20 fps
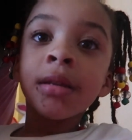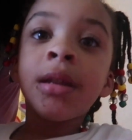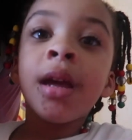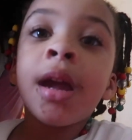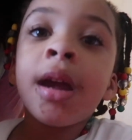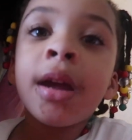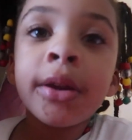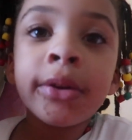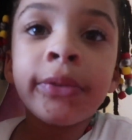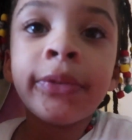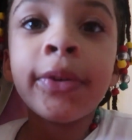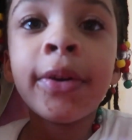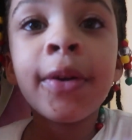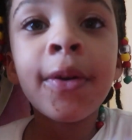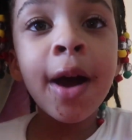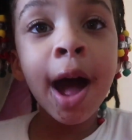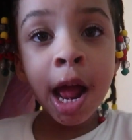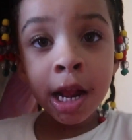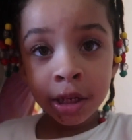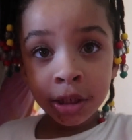Thanks for
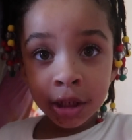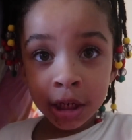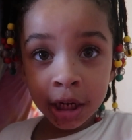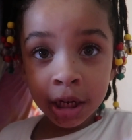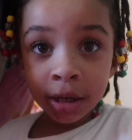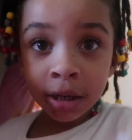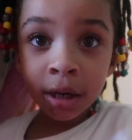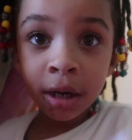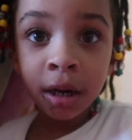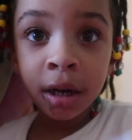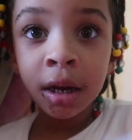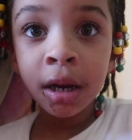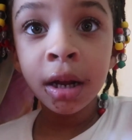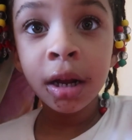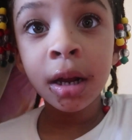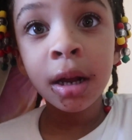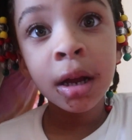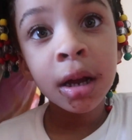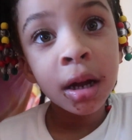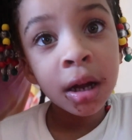watching. And say
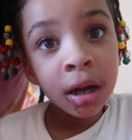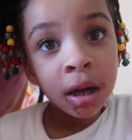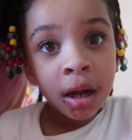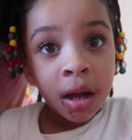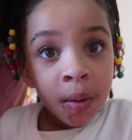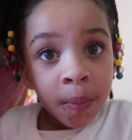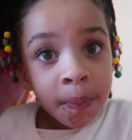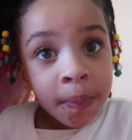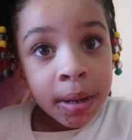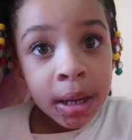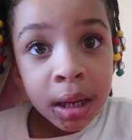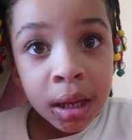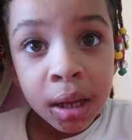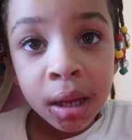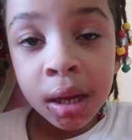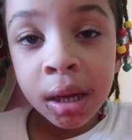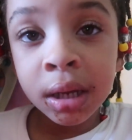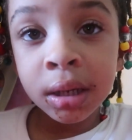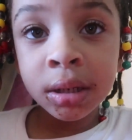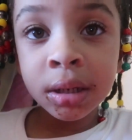peace.
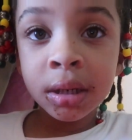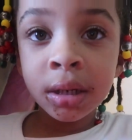Peace.